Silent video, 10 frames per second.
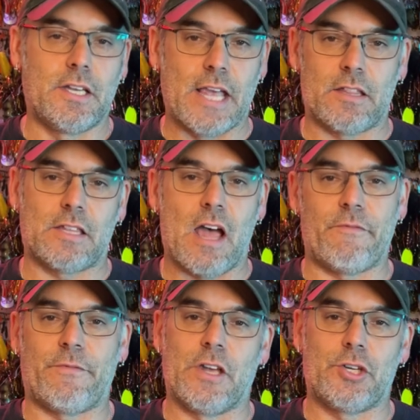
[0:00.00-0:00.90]
get that
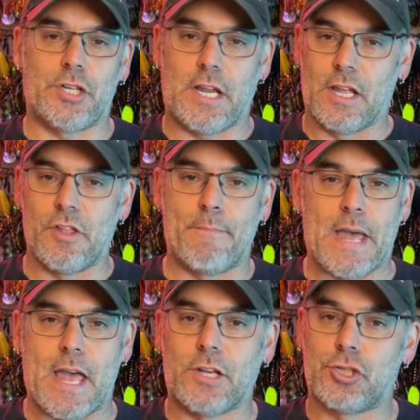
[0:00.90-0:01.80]
fish in the
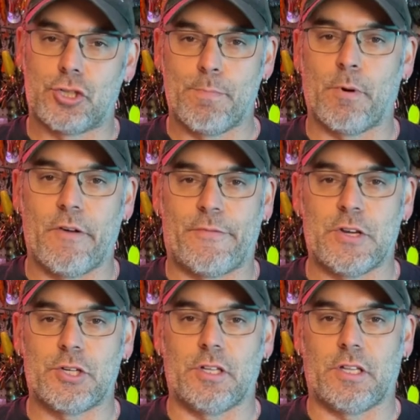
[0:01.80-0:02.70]
bag super
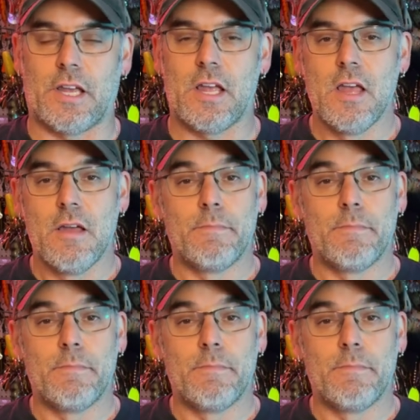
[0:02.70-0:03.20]
efficiently